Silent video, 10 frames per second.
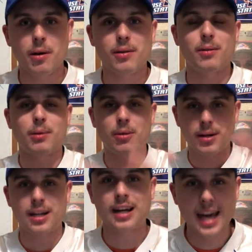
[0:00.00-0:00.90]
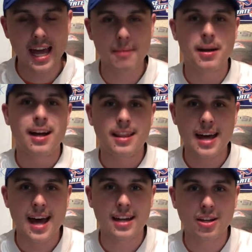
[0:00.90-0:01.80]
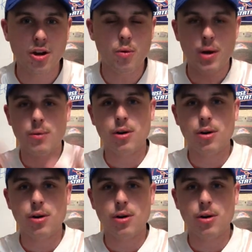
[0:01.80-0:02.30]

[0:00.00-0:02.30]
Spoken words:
be able to claim that we